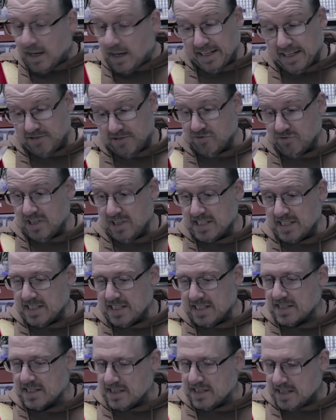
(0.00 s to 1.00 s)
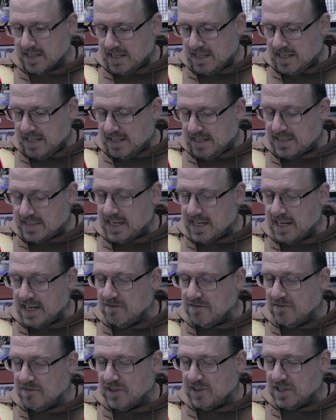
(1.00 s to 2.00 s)
He really doesn't. A
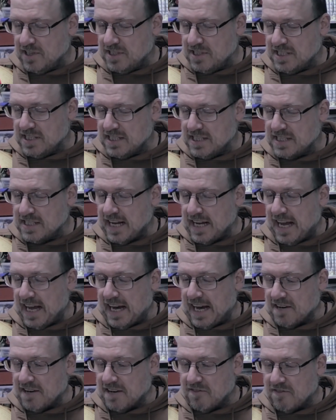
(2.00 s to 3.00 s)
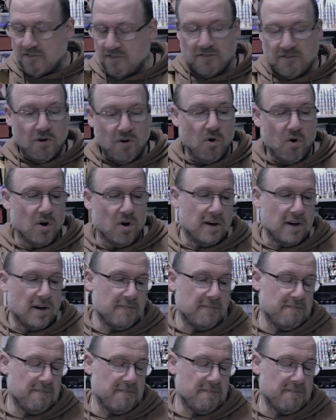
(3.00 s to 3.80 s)
10 versus a 4.